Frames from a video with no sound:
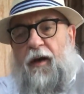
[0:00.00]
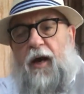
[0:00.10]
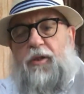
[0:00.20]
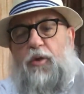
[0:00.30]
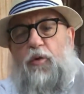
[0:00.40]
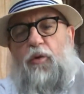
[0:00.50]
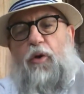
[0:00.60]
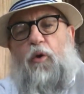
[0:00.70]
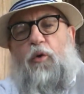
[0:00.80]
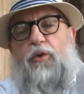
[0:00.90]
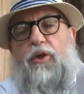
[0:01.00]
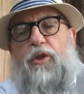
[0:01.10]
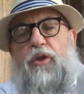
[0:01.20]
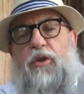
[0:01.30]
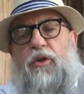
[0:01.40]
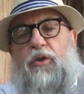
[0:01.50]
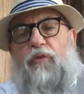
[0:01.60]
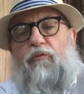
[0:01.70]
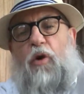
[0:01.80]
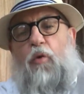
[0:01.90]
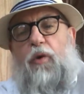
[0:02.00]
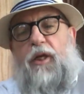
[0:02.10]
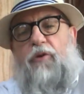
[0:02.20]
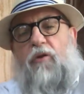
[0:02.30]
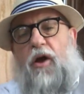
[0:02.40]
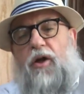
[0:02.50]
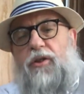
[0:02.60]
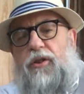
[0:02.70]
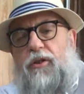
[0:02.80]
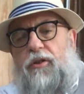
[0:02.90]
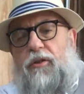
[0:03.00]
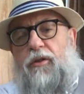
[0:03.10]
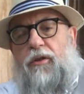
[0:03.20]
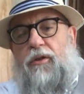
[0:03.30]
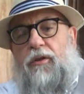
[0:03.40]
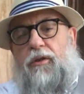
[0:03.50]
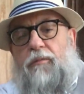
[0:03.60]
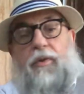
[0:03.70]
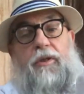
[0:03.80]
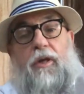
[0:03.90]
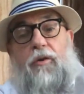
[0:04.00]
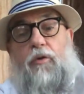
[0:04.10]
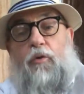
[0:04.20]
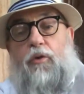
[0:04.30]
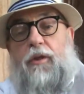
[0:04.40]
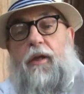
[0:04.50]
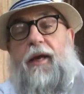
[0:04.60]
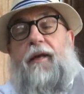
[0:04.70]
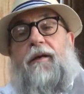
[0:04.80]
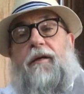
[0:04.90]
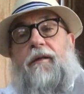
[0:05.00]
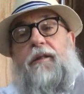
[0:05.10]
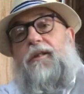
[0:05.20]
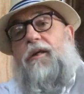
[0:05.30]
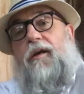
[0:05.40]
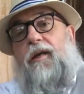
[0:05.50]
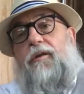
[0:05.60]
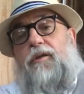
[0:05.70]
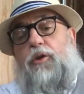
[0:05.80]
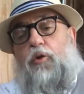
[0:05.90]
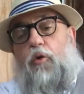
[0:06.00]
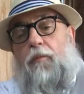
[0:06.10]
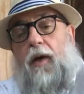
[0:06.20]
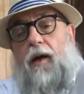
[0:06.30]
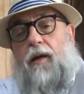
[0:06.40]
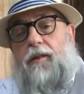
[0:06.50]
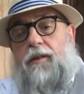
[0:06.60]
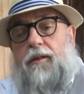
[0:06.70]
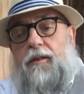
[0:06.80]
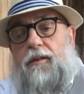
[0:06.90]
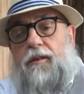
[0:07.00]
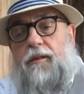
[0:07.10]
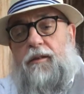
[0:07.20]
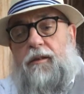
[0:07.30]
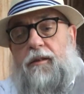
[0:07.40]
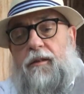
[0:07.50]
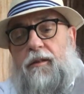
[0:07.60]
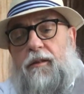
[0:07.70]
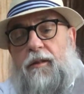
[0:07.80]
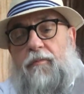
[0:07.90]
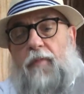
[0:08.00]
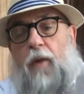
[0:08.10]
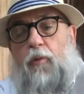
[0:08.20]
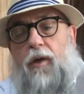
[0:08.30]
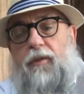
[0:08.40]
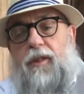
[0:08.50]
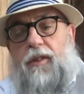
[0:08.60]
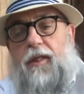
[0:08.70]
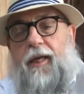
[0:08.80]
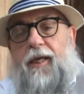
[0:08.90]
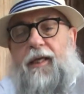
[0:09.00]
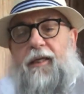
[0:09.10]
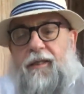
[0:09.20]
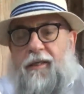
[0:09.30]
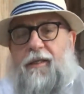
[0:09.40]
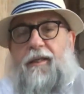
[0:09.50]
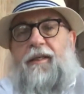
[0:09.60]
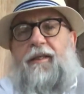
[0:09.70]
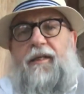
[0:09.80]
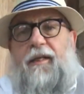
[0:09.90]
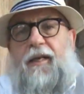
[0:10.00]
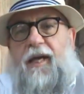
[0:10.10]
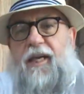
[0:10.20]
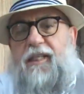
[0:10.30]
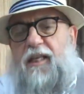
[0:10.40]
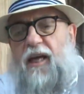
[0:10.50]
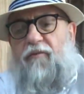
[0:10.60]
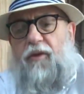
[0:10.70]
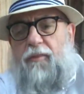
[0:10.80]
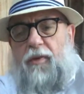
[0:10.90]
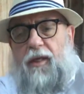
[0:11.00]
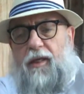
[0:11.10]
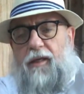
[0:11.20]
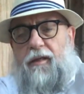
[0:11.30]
I saw the horses roll in grass, but no horse like the child saw pass. My world this day has lovely been,